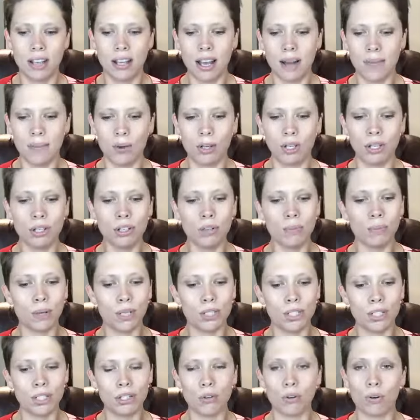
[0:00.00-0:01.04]
and putting your
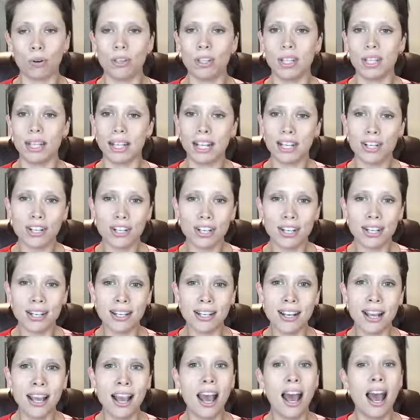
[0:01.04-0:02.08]
budget toward the kitchen